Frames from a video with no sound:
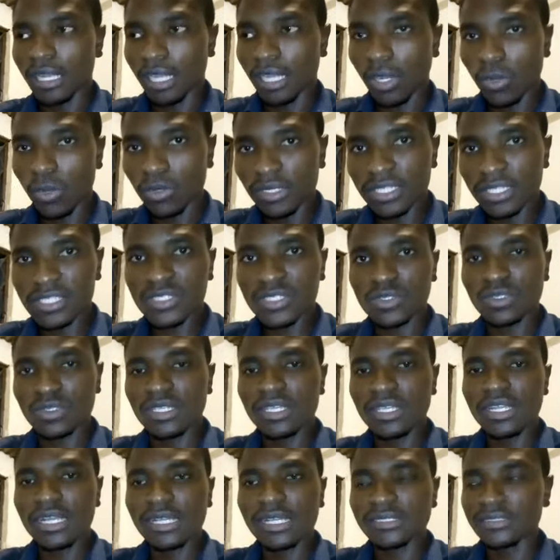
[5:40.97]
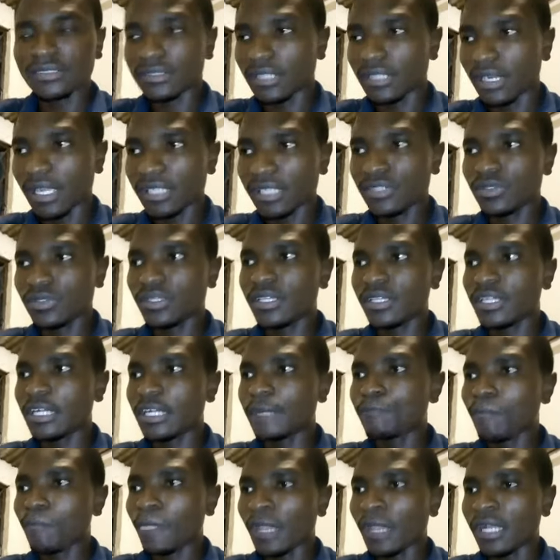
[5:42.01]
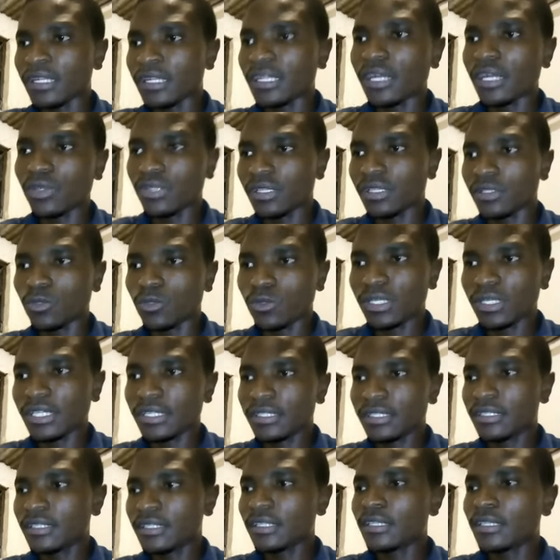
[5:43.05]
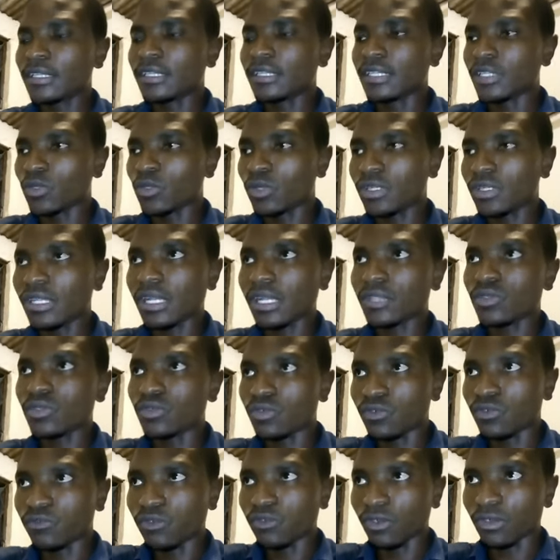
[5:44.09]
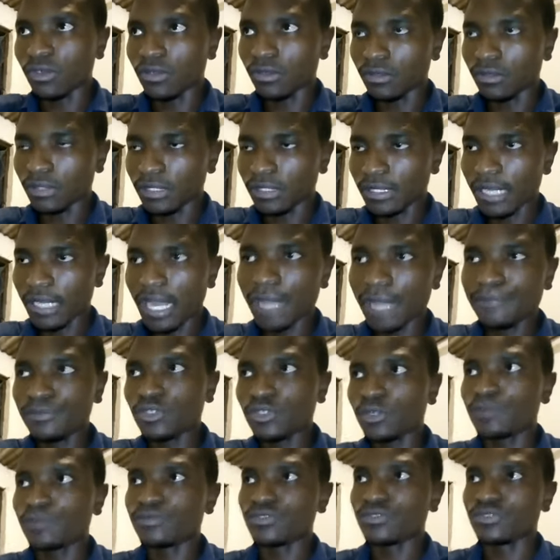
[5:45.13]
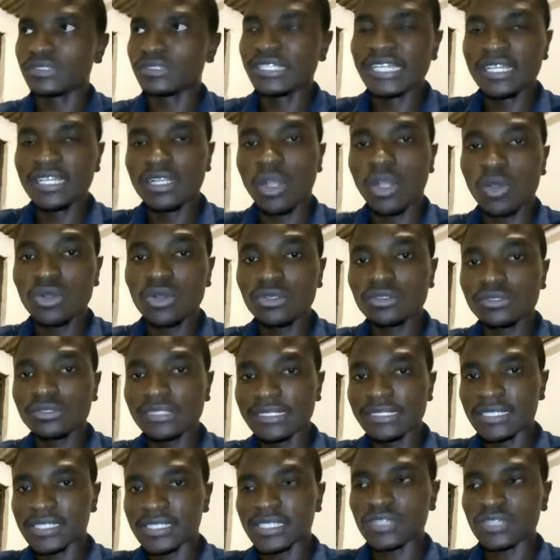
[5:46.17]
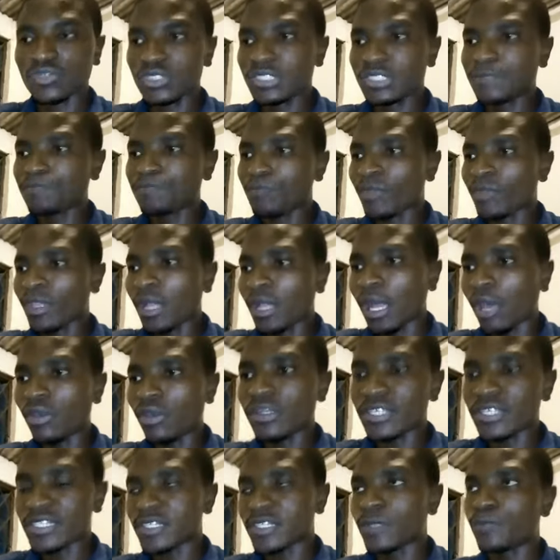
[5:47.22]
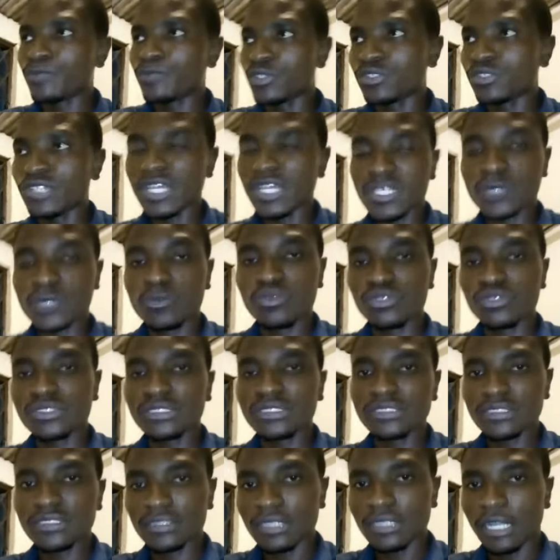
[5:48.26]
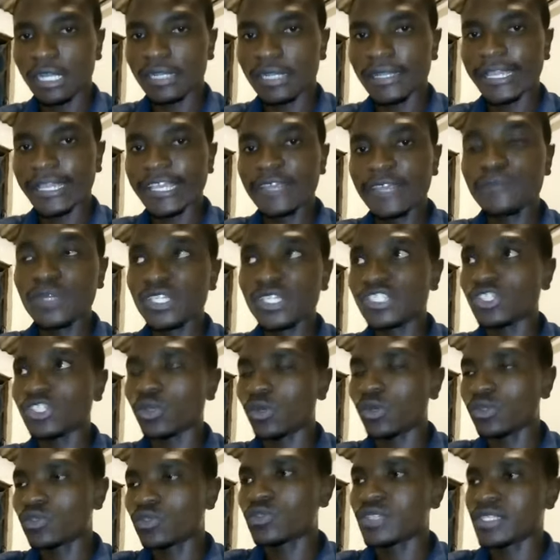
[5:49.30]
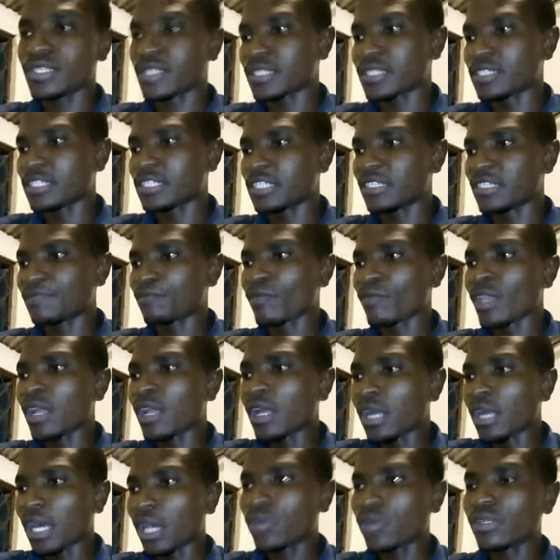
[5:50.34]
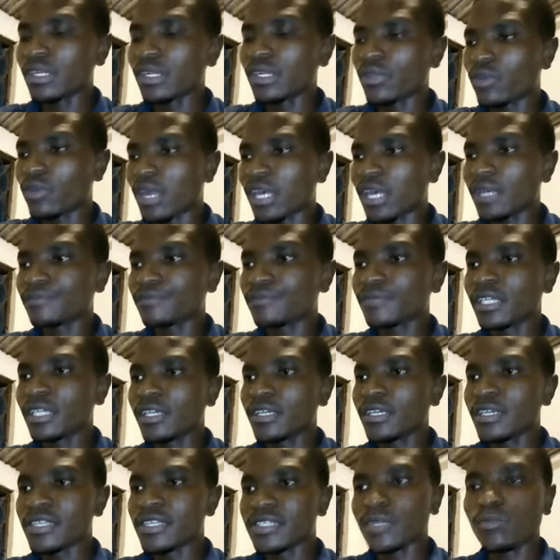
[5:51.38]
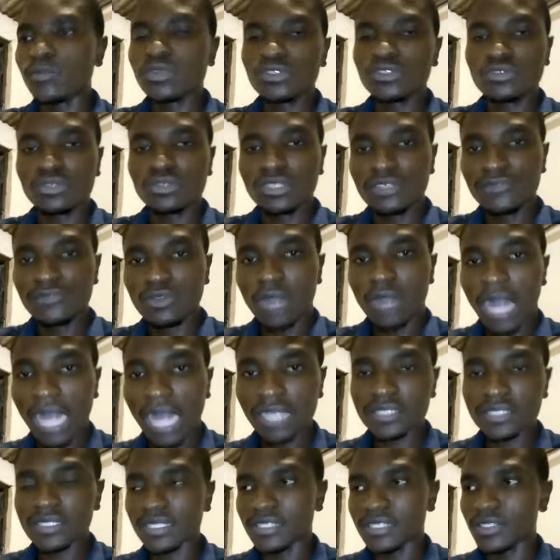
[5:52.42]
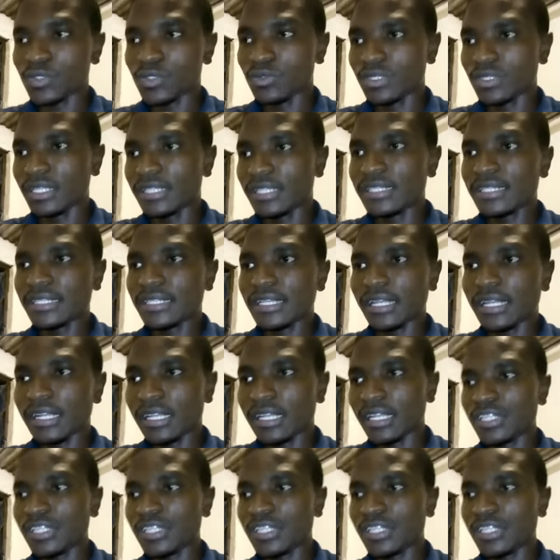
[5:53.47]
connects together, interact together, and how they work in order to for the laptop to turn on the screen, how the CPU just put the image onto the screen, how the RAM is able to give you access to the data